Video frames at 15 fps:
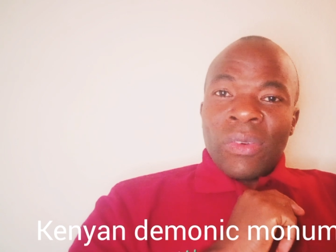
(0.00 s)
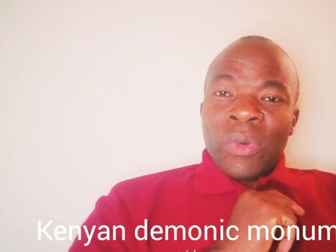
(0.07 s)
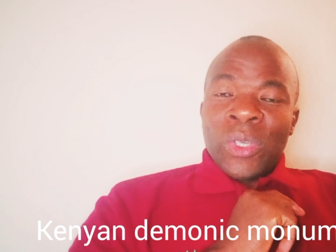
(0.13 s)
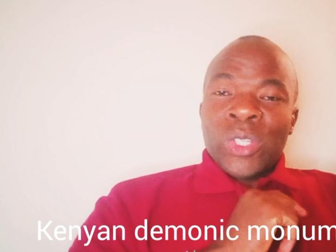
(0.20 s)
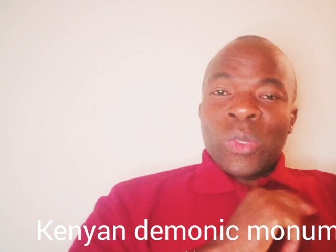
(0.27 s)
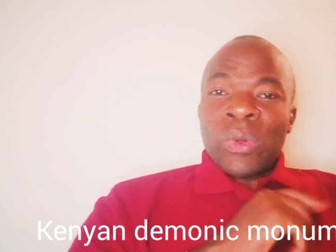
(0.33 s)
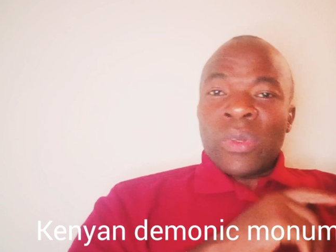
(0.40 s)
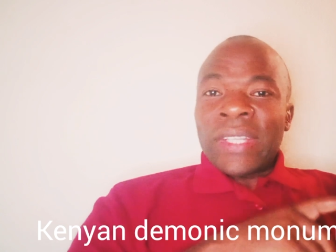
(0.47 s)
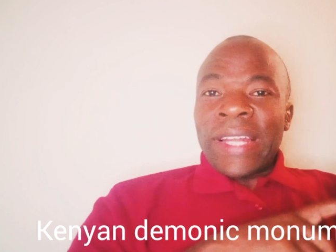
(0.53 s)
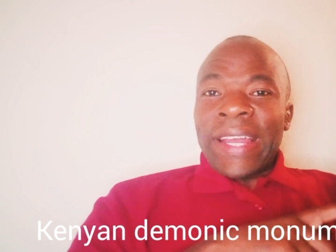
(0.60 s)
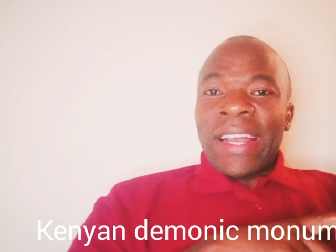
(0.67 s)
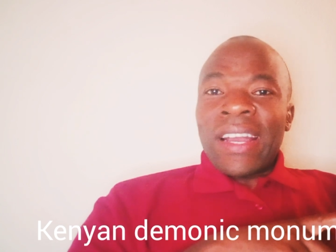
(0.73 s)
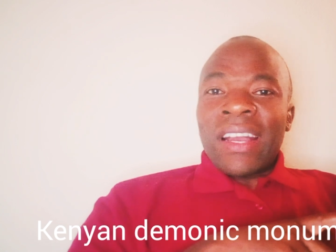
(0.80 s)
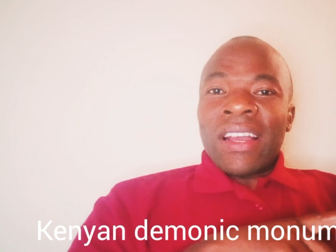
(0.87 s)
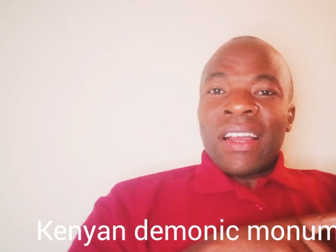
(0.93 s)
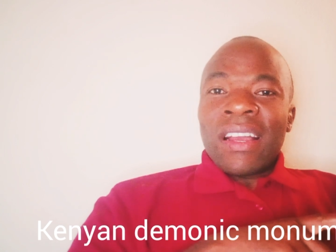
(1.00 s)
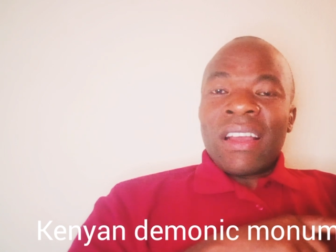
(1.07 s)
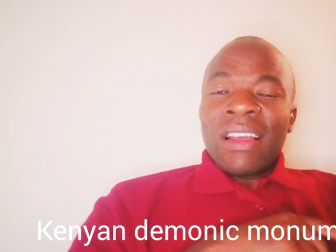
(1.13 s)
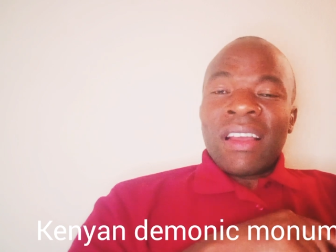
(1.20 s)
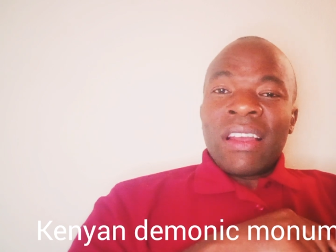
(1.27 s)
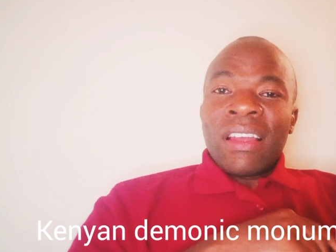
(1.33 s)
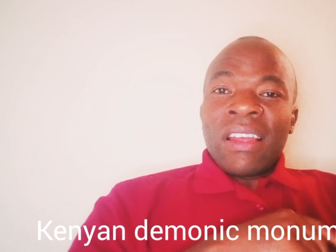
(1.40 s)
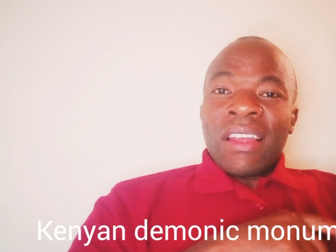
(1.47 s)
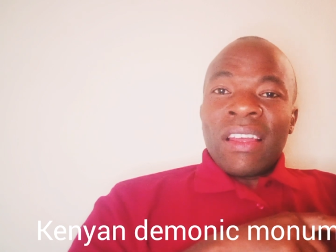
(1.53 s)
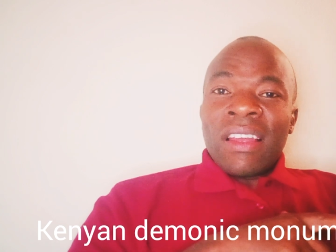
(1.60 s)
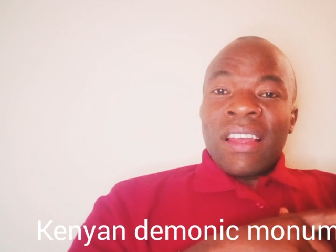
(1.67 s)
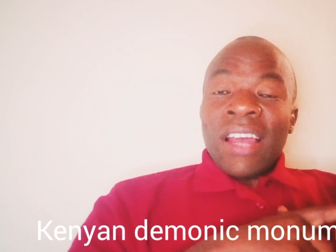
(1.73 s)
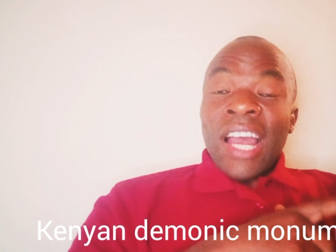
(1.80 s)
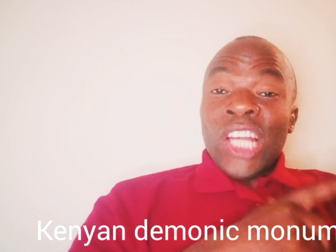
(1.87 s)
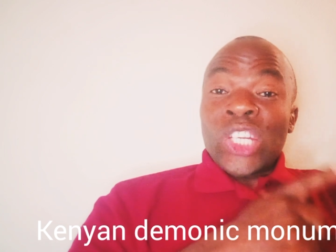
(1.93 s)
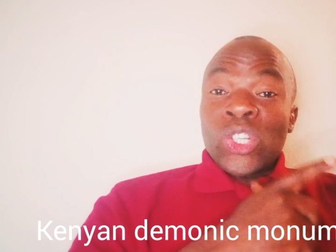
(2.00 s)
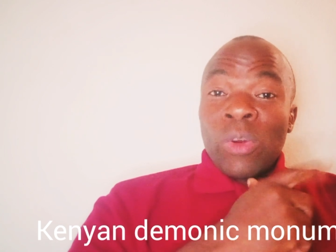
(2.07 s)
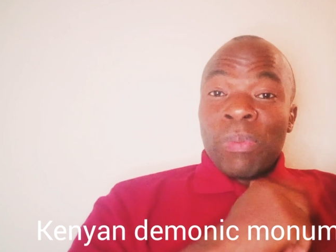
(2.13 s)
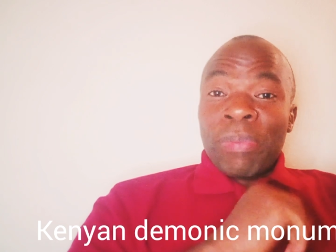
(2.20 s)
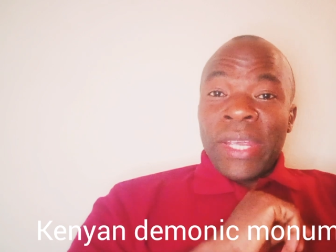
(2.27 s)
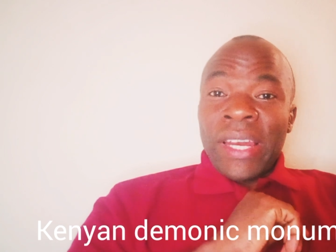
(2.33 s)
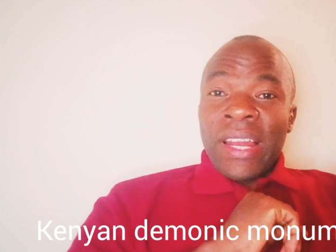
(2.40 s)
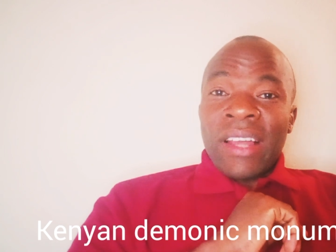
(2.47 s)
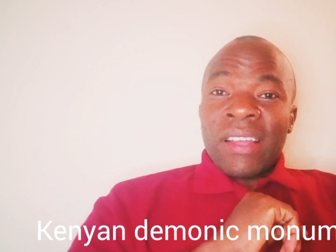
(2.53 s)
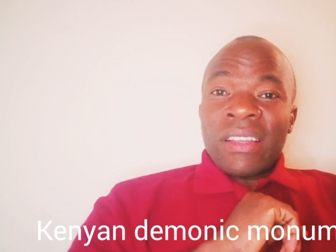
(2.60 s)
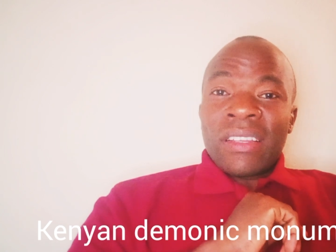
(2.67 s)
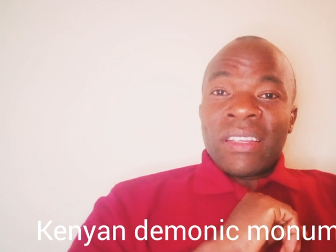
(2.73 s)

which looks like a tall pillar.